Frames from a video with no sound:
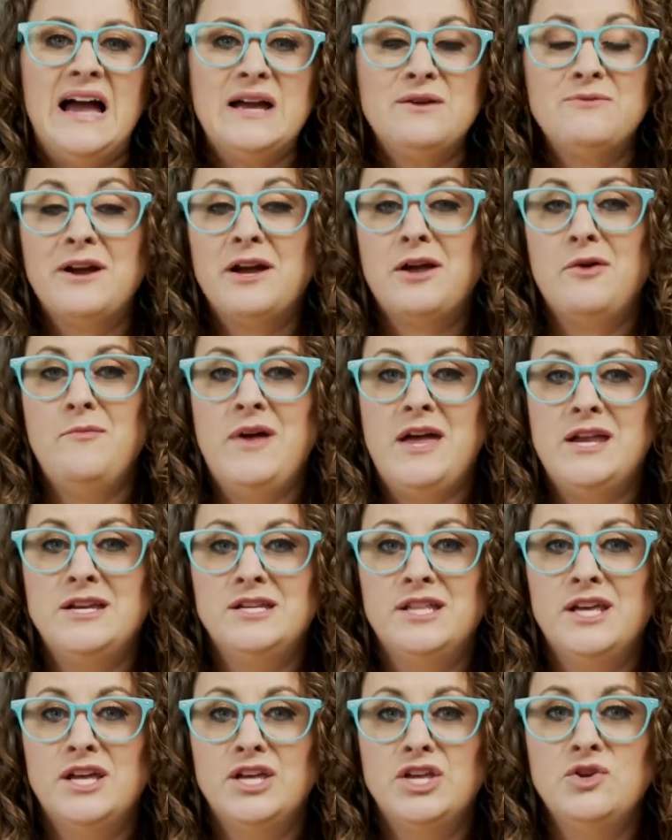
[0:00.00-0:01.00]
I
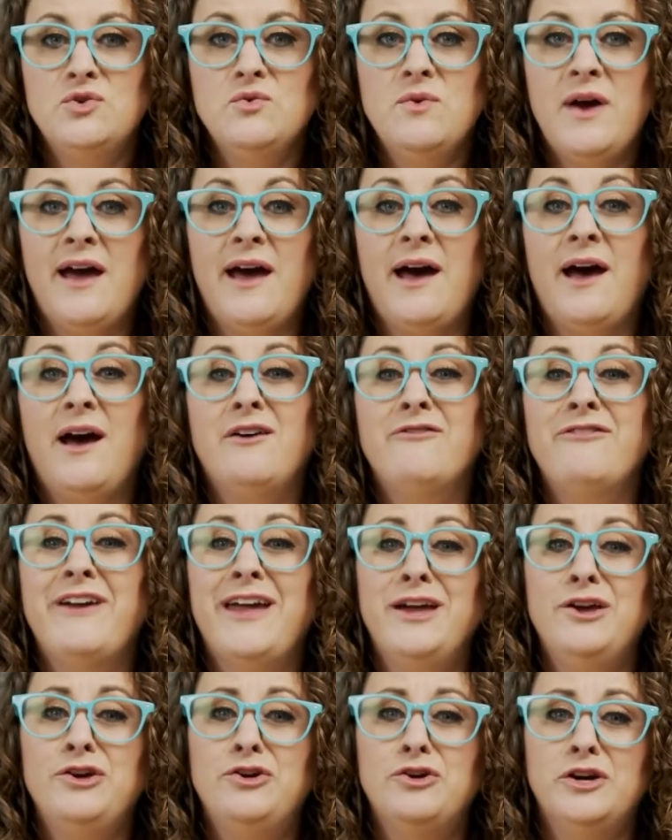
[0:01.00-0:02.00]
recommend that you have
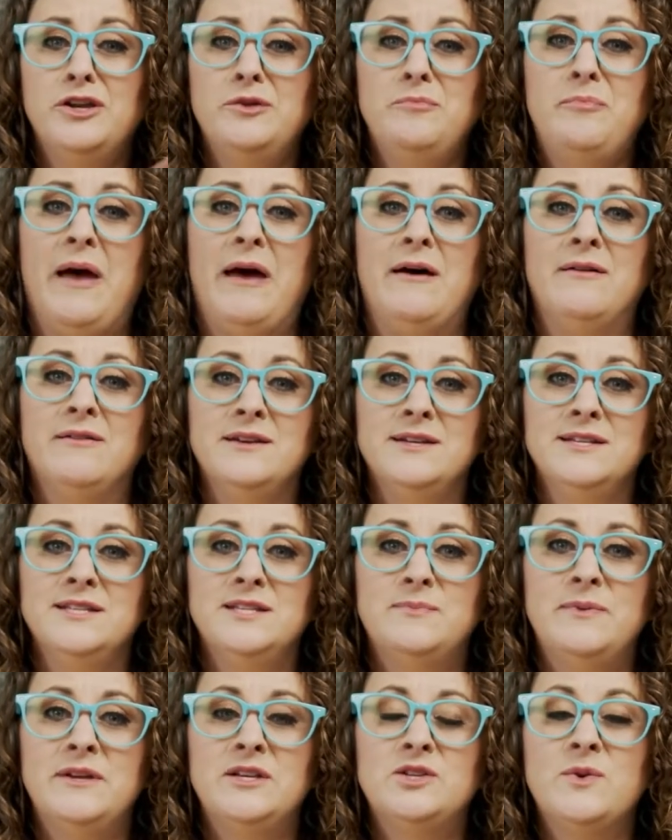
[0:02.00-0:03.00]
a good
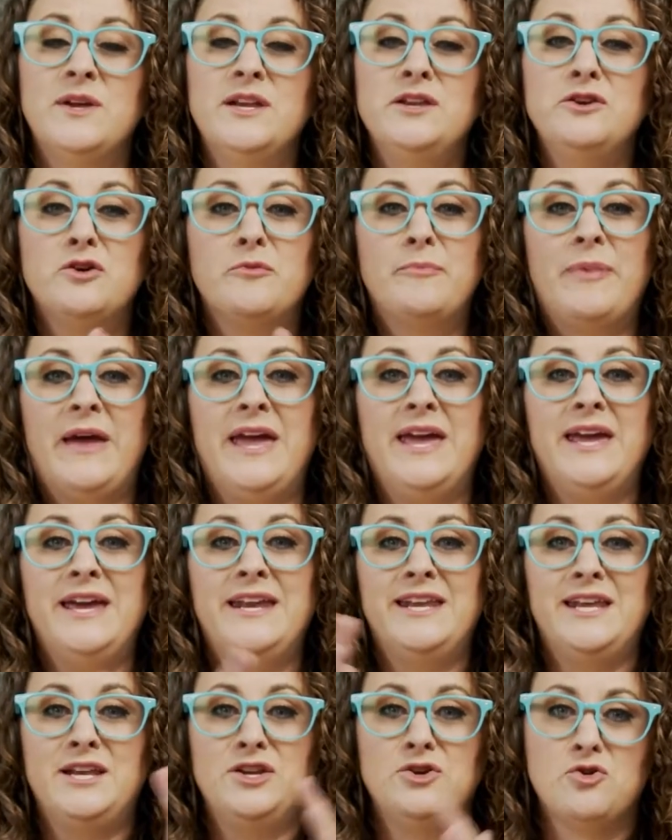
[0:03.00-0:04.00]
balance between your paid
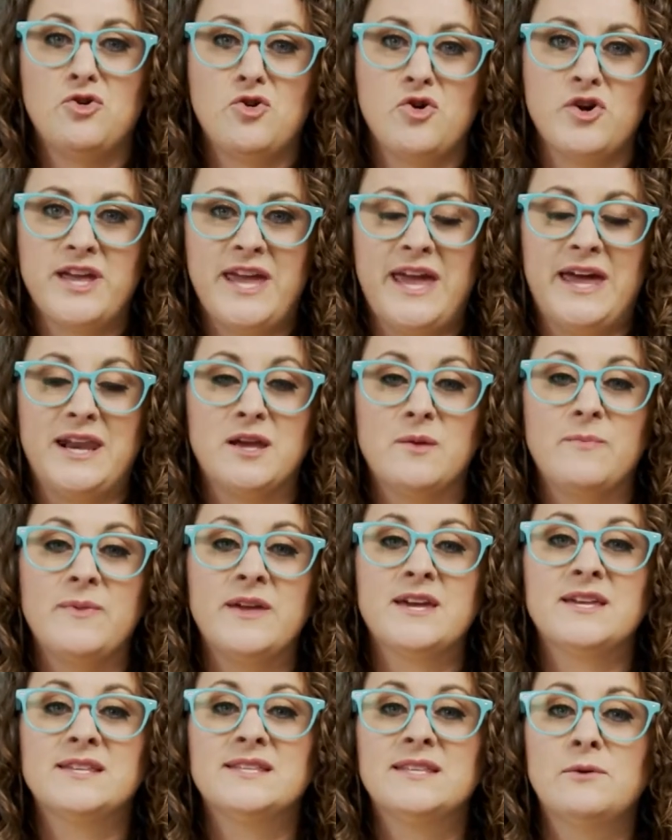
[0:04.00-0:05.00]
and your organic
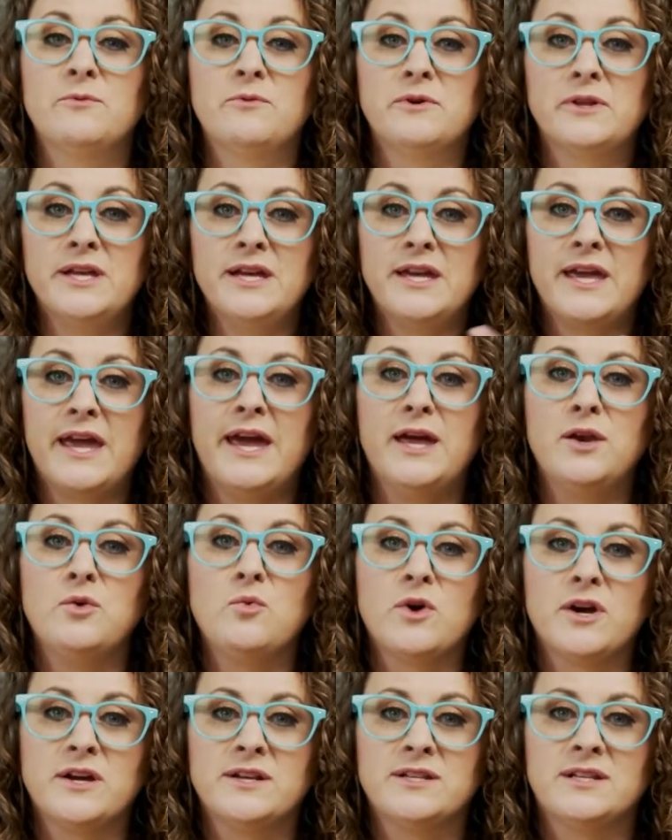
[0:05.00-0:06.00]
because they really can
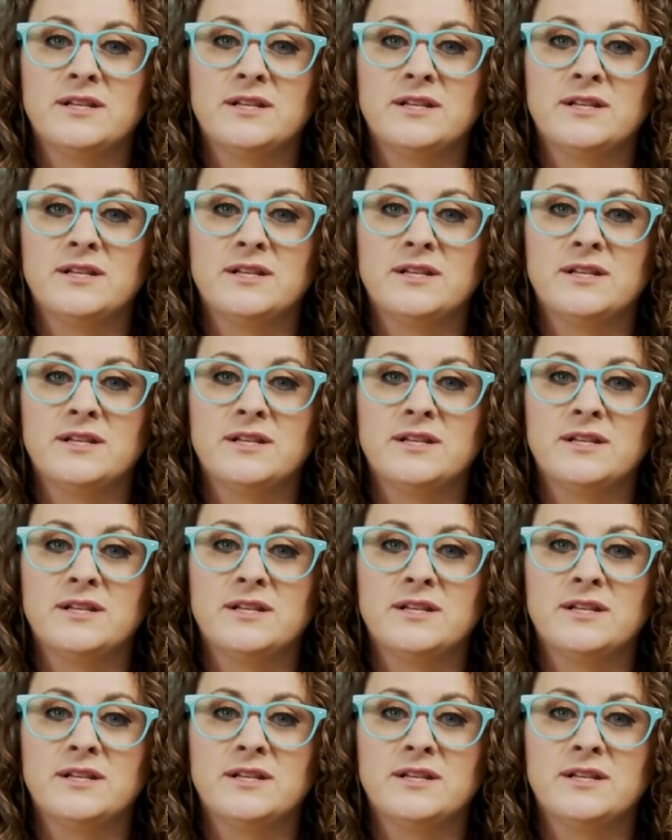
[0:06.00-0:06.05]
work